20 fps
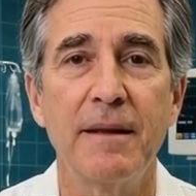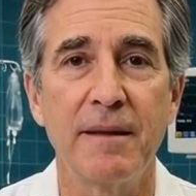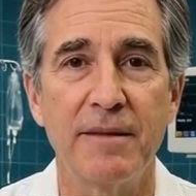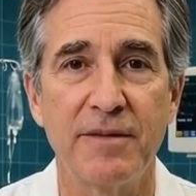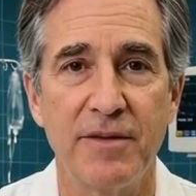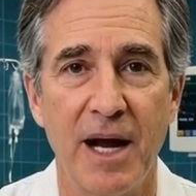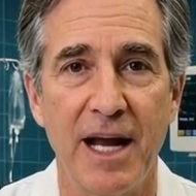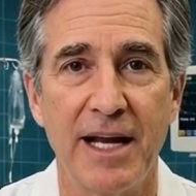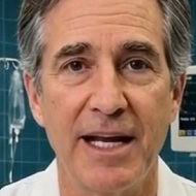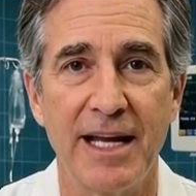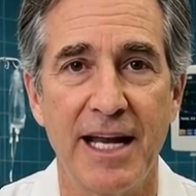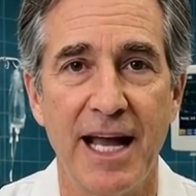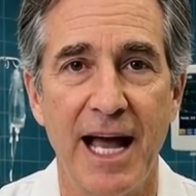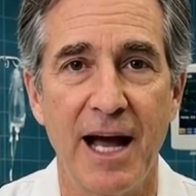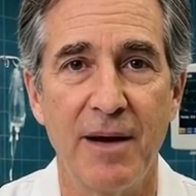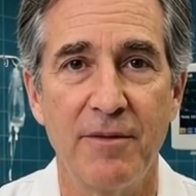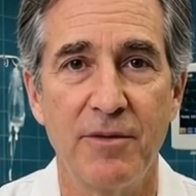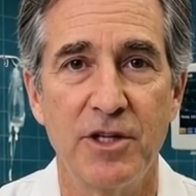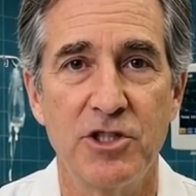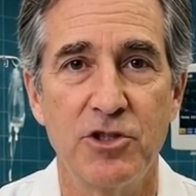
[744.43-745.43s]
finding
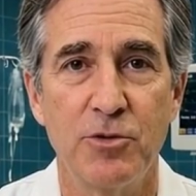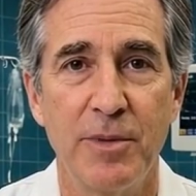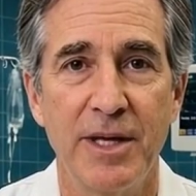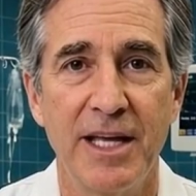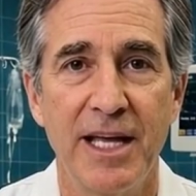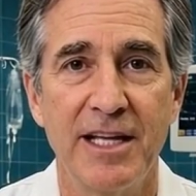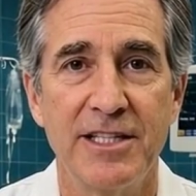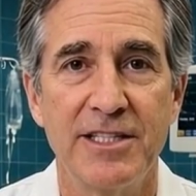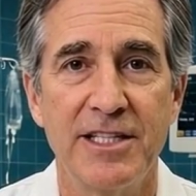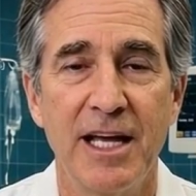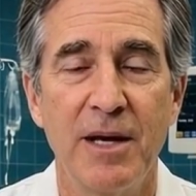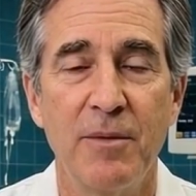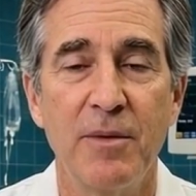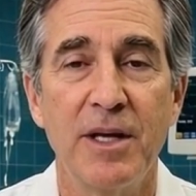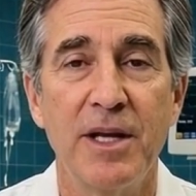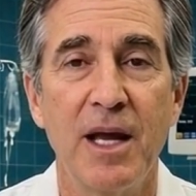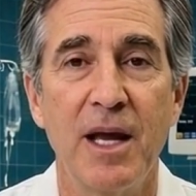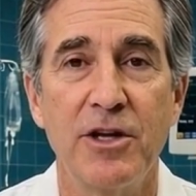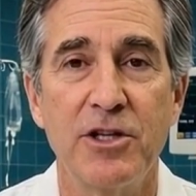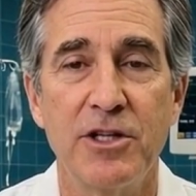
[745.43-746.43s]
average PSA
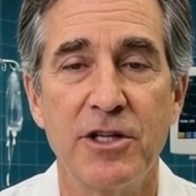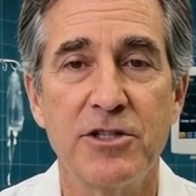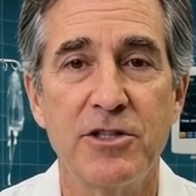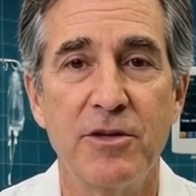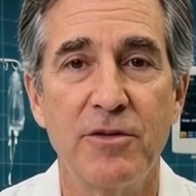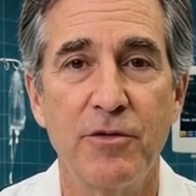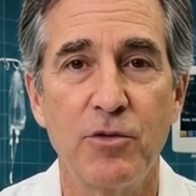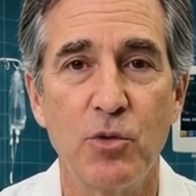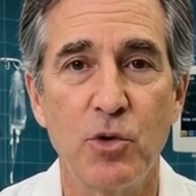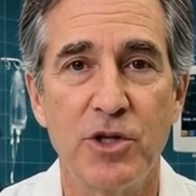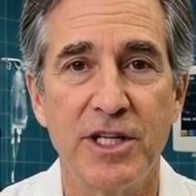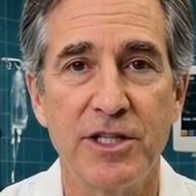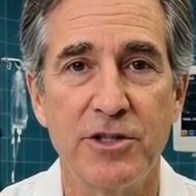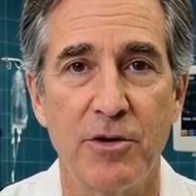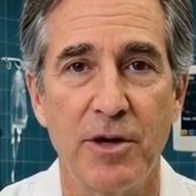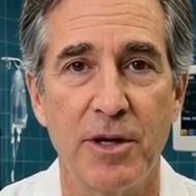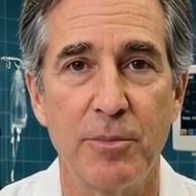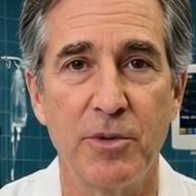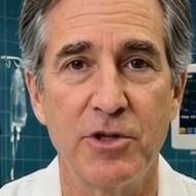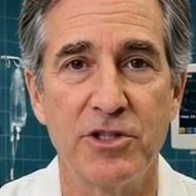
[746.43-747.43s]
reductions of
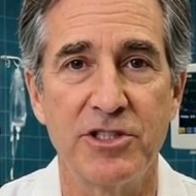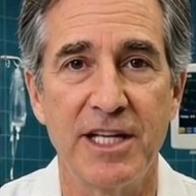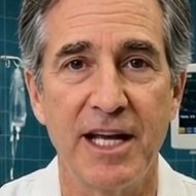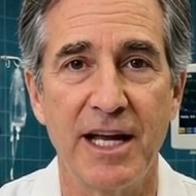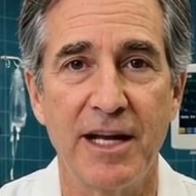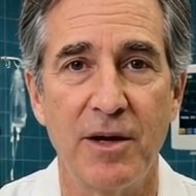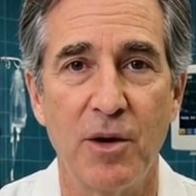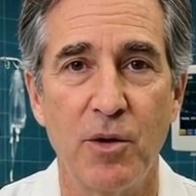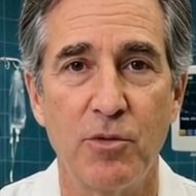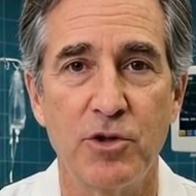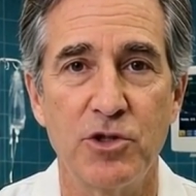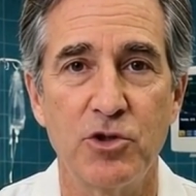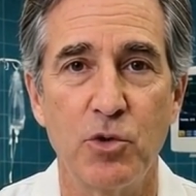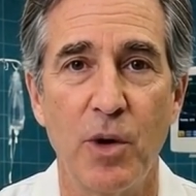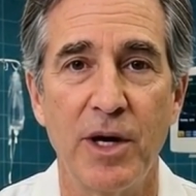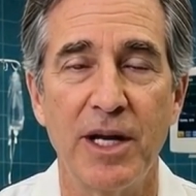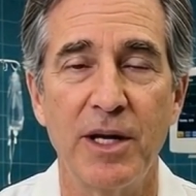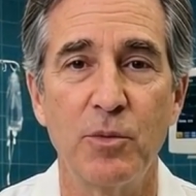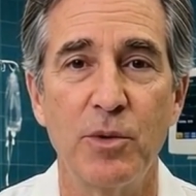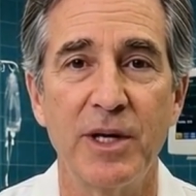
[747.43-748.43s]
43% over
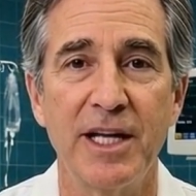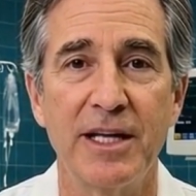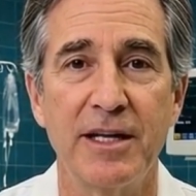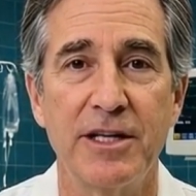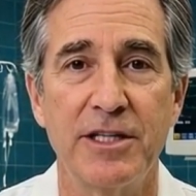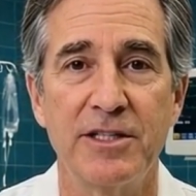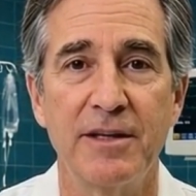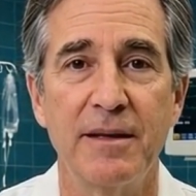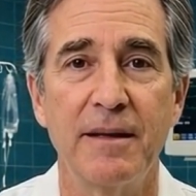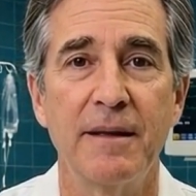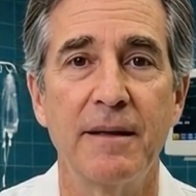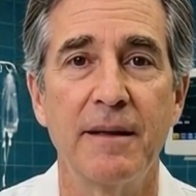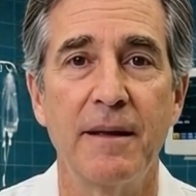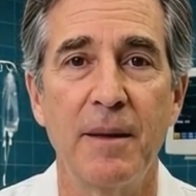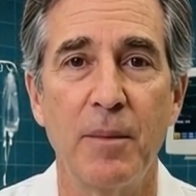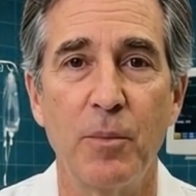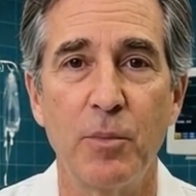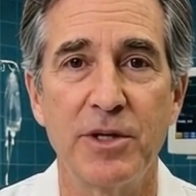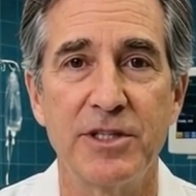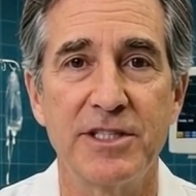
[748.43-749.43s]
20 weeks,
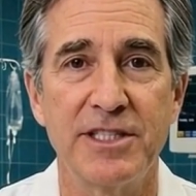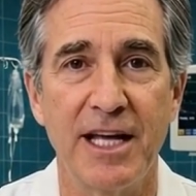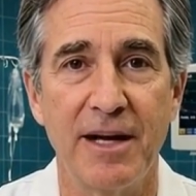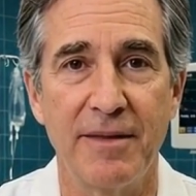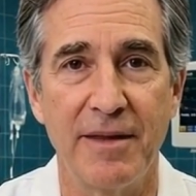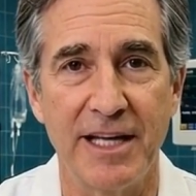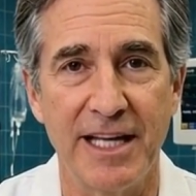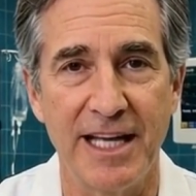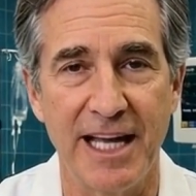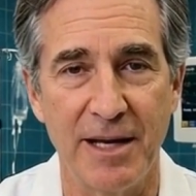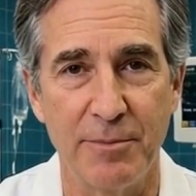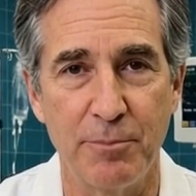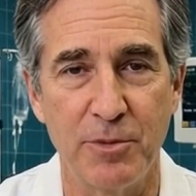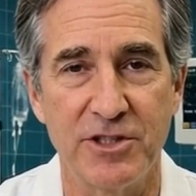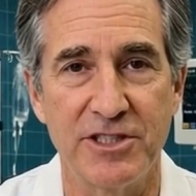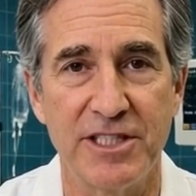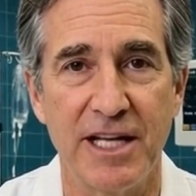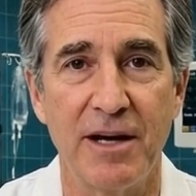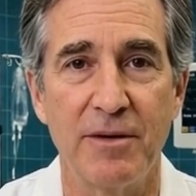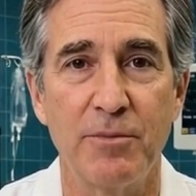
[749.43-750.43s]
with
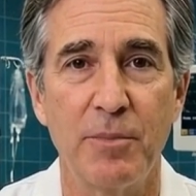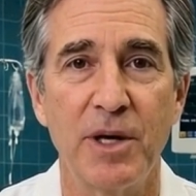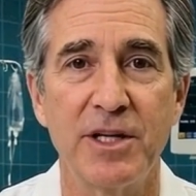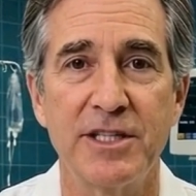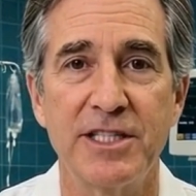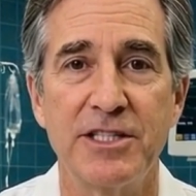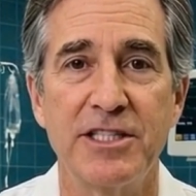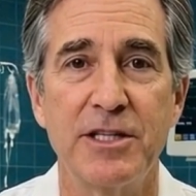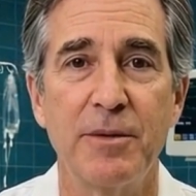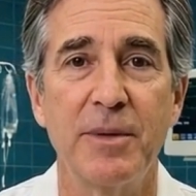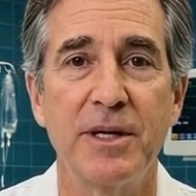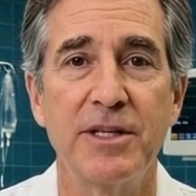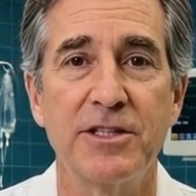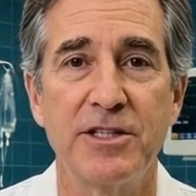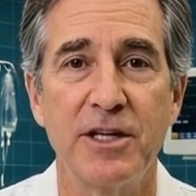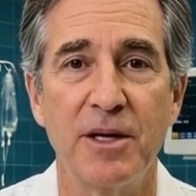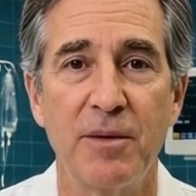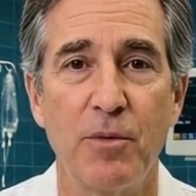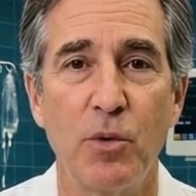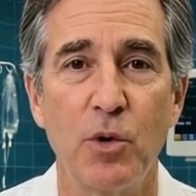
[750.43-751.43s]
78% of participants
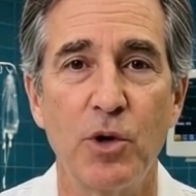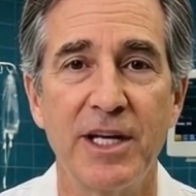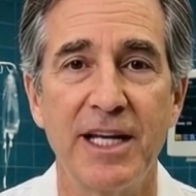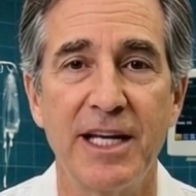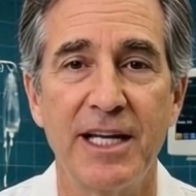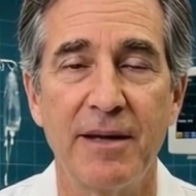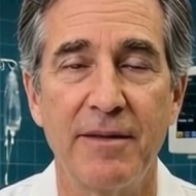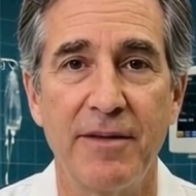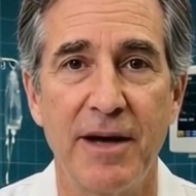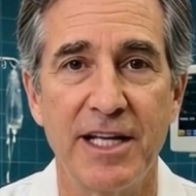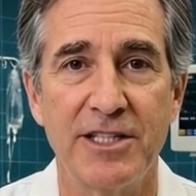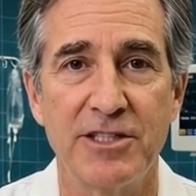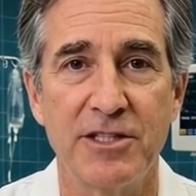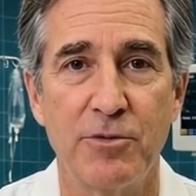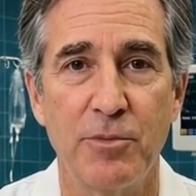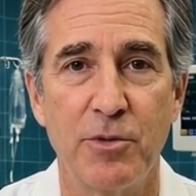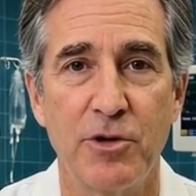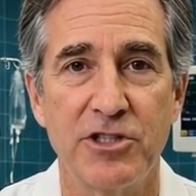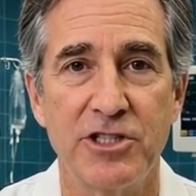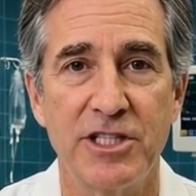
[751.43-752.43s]
avoiding
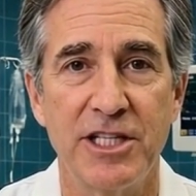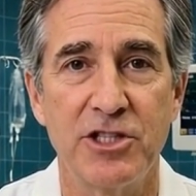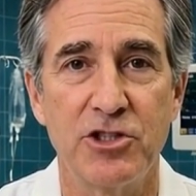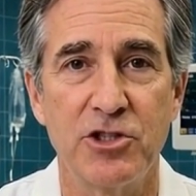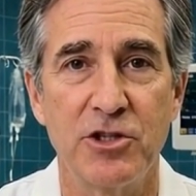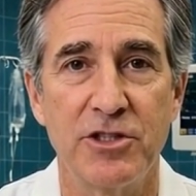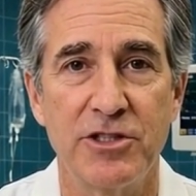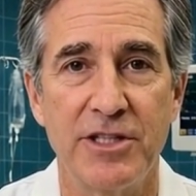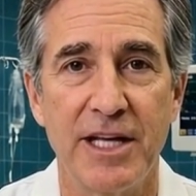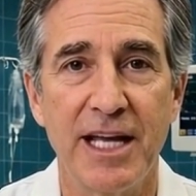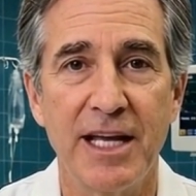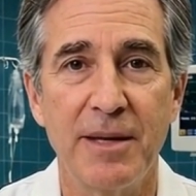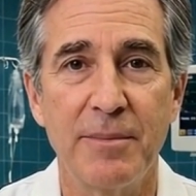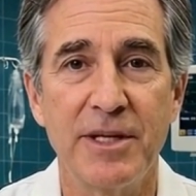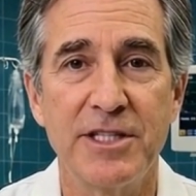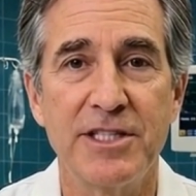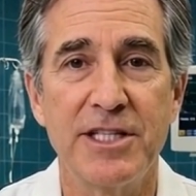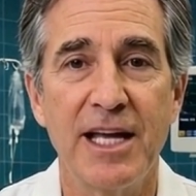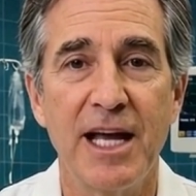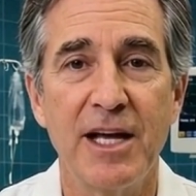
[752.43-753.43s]
invasive procedures they had
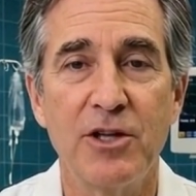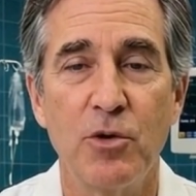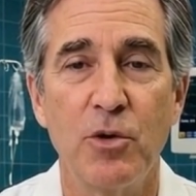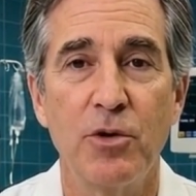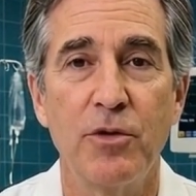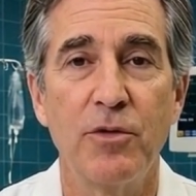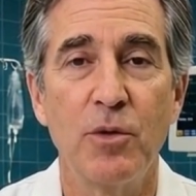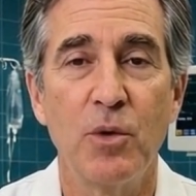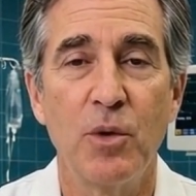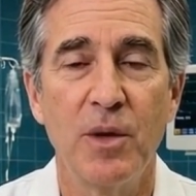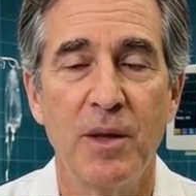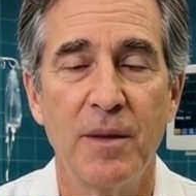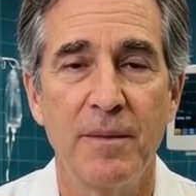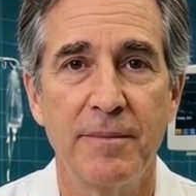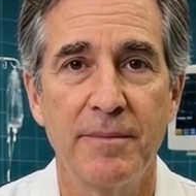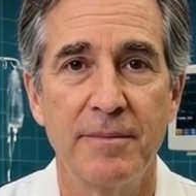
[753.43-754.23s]
been scheduled for.